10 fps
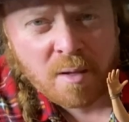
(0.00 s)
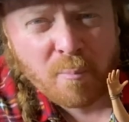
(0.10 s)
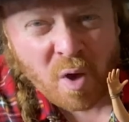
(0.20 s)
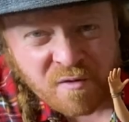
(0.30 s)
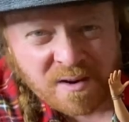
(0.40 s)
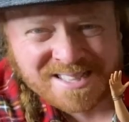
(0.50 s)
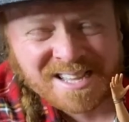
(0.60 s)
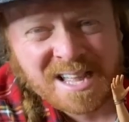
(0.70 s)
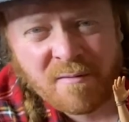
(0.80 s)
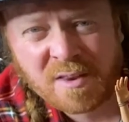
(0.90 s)
But if I did
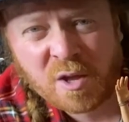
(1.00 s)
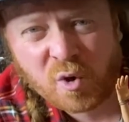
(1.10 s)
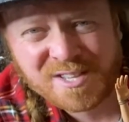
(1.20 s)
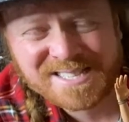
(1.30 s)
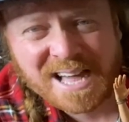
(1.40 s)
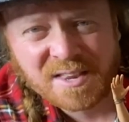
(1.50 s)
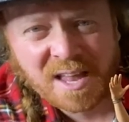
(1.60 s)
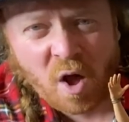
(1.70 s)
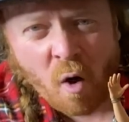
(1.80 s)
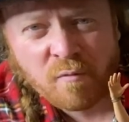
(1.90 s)
have any
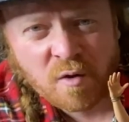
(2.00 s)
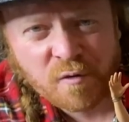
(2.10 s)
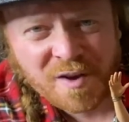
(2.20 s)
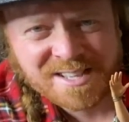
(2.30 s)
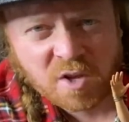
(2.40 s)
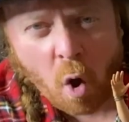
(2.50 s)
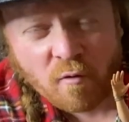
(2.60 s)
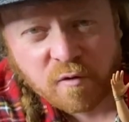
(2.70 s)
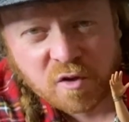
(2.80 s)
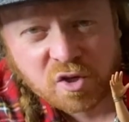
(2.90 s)
understanding of the phrase
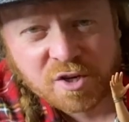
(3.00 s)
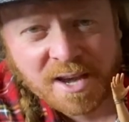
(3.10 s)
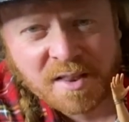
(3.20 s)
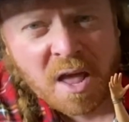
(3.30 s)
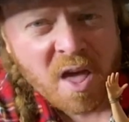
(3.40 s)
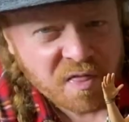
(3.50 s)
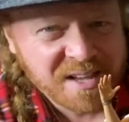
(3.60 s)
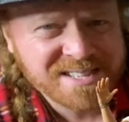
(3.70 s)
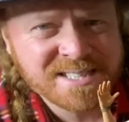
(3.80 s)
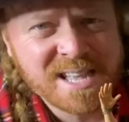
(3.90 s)
off the chain,
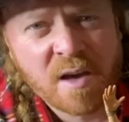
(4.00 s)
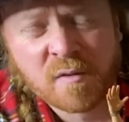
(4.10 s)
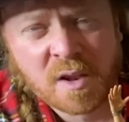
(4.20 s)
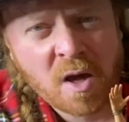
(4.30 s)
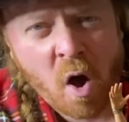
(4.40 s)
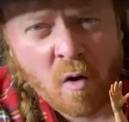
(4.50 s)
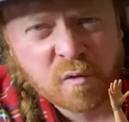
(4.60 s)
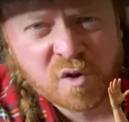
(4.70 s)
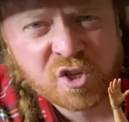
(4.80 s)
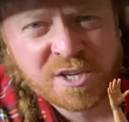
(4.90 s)
these are definitely off
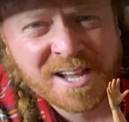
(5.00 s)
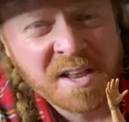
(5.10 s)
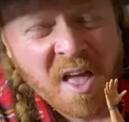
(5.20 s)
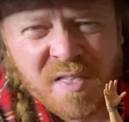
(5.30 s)
the chain.